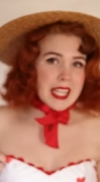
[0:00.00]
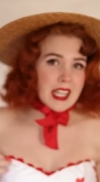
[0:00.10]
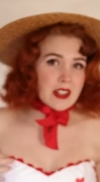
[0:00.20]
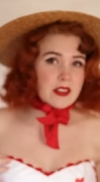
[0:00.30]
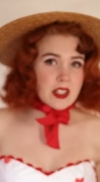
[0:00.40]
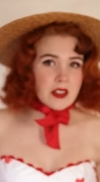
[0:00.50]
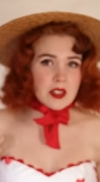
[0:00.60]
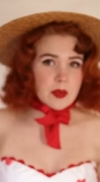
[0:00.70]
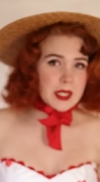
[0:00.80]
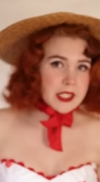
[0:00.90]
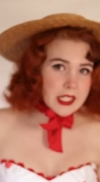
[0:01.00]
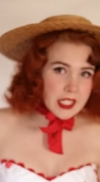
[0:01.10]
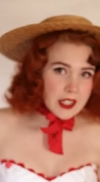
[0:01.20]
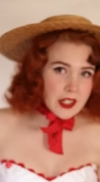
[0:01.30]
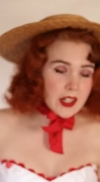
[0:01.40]
making it look a little bit
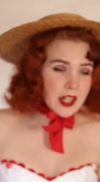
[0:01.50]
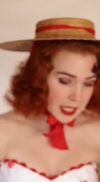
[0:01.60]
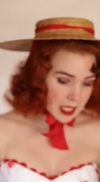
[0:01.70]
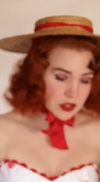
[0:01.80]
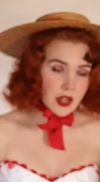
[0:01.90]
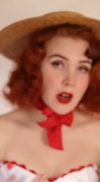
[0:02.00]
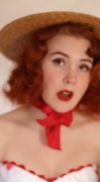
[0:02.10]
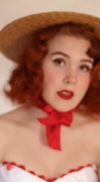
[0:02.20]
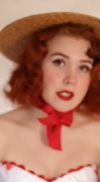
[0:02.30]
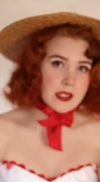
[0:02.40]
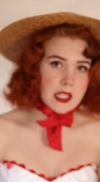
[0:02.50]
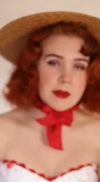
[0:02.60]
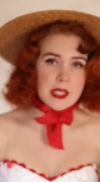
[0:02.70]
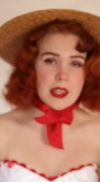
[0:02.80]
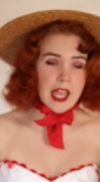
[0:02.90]
neater, making sure all the
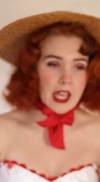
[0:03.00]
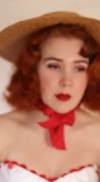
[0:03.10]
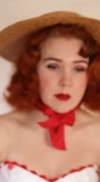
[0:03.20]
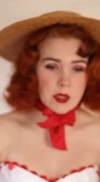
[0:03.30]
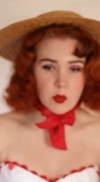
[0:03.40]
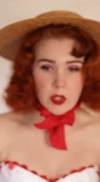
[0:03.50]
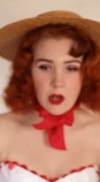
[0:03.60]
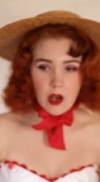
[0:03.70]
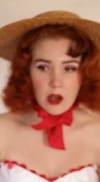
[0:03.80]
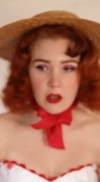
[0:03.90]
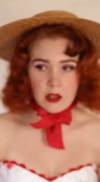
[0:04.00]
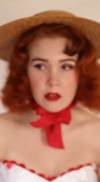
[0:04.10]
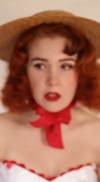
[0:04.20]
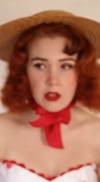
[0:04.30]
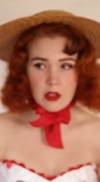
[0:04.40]
seams and the hems were all